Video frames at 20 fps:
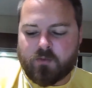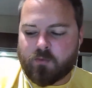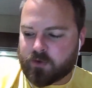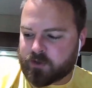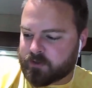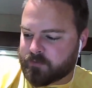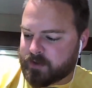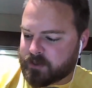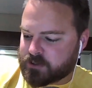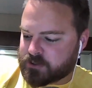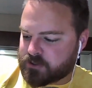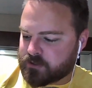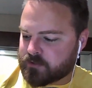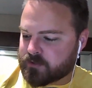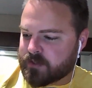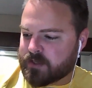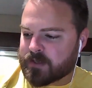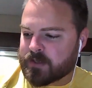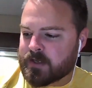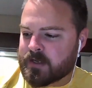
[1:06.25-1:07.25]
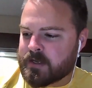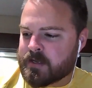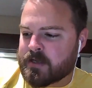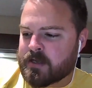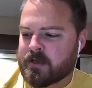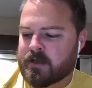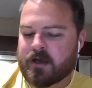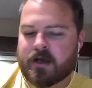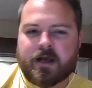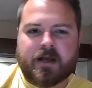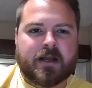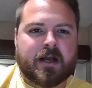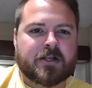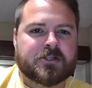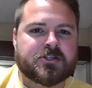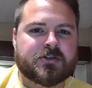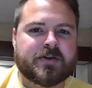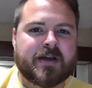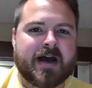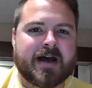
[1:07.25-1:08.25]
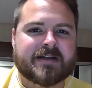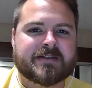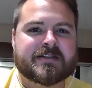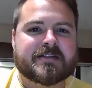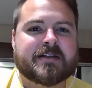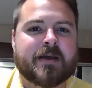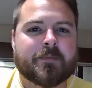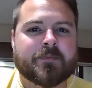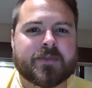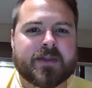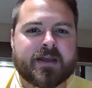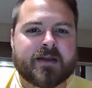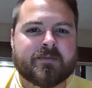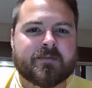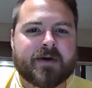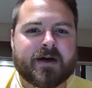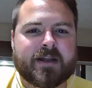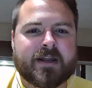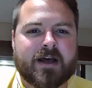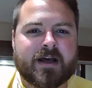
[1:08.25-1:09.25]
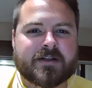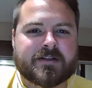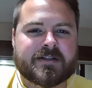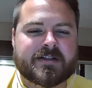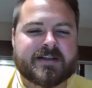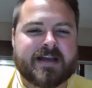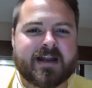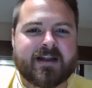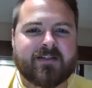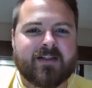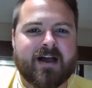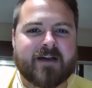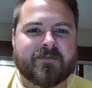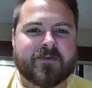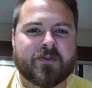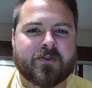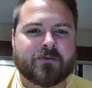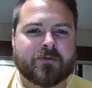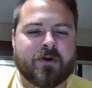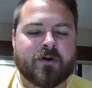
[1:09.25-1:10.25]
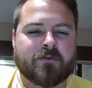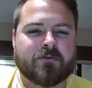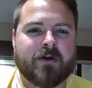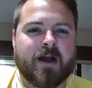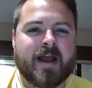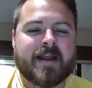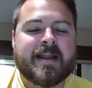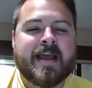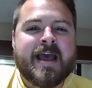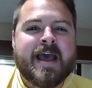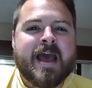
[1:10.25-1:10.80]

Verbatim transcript: Wanted to make sure that I uh, got you guys something, but uh, just kind of life on the road, right?